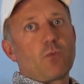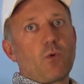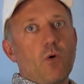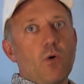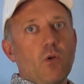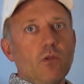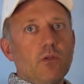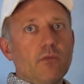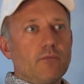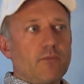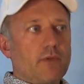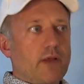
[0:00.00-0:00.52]

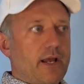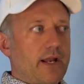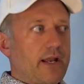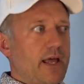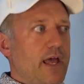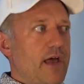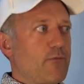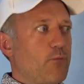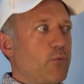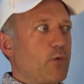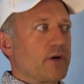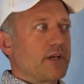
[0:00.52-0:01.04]
wall, and I
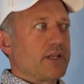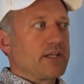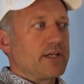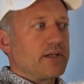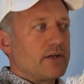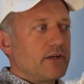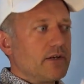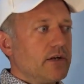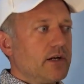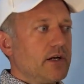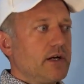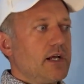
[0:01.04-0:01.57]
have one
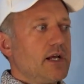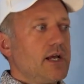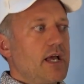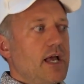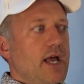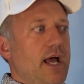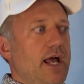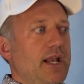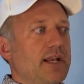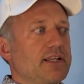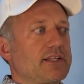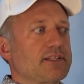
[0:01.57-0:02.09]
here,
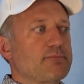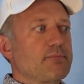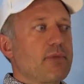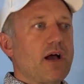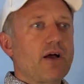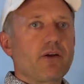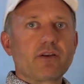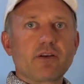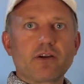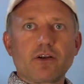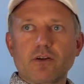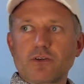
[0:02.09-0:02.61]
and it's
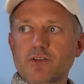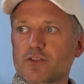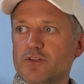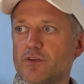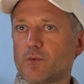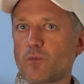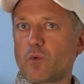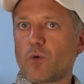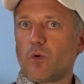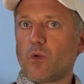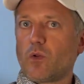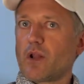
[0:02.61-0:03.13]
mounted onto the
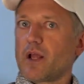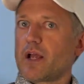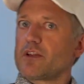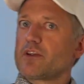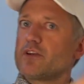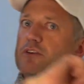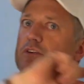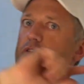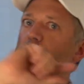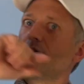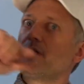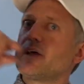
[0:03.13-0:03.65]
wall, and
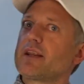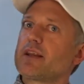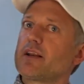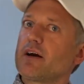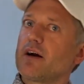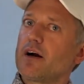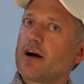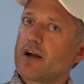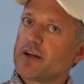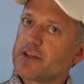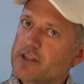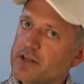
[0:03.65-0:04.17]
you do that
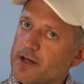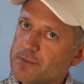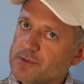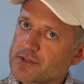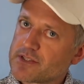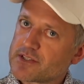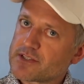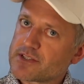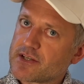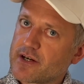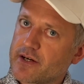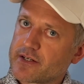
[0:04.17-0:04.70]
on the
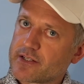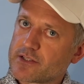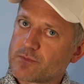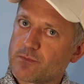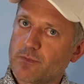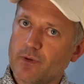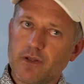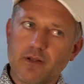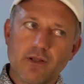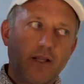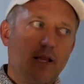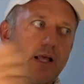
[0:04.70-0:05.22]
opposite side as
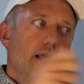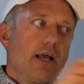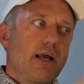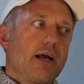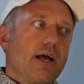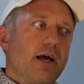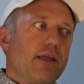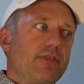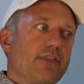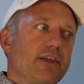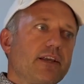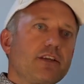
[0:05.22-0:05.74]
well.
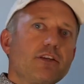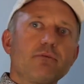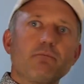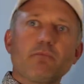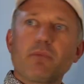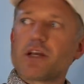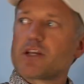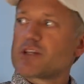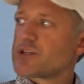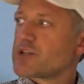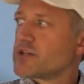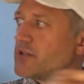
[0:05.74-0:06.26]
And then you
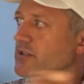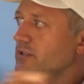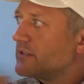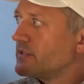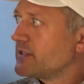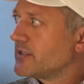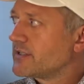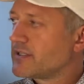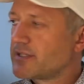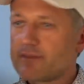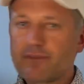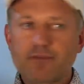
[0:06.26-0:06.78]
measure
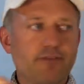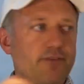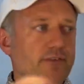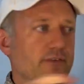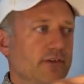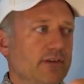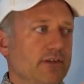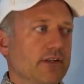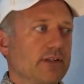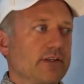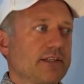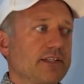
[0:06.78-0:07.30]

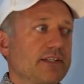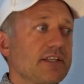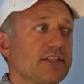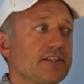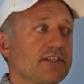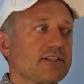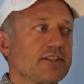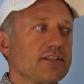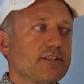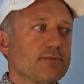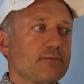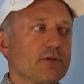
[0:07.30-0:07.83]
the
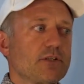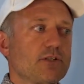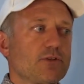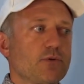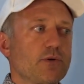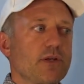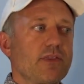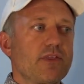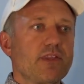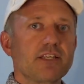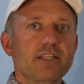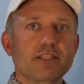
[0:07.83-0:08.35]
distance
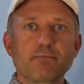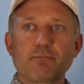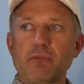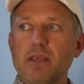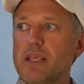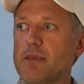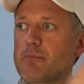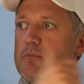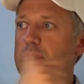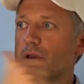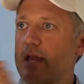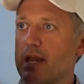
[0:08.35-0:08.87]
between this
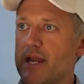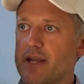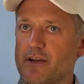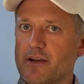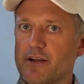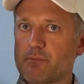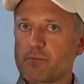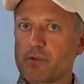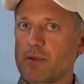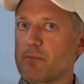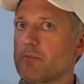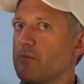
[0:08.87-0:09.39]
beam and the
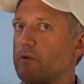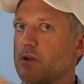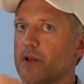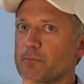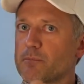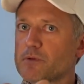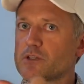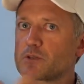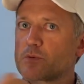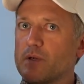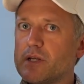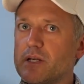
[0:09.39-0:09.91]
other beam, not
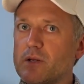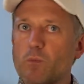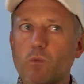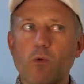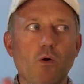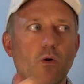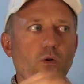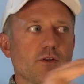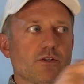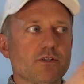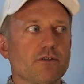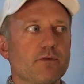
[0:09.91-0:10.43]
between the
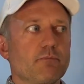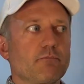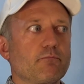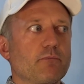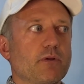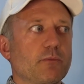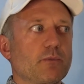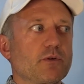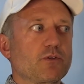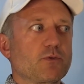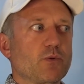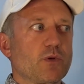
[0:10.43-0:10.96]
walls,
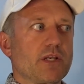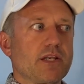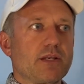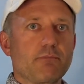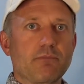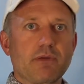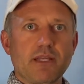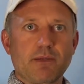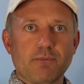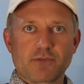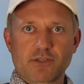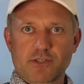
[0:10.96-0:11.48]
but between the
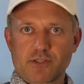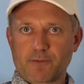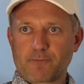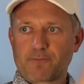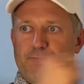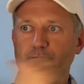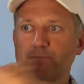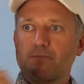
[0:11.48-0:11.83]
beams.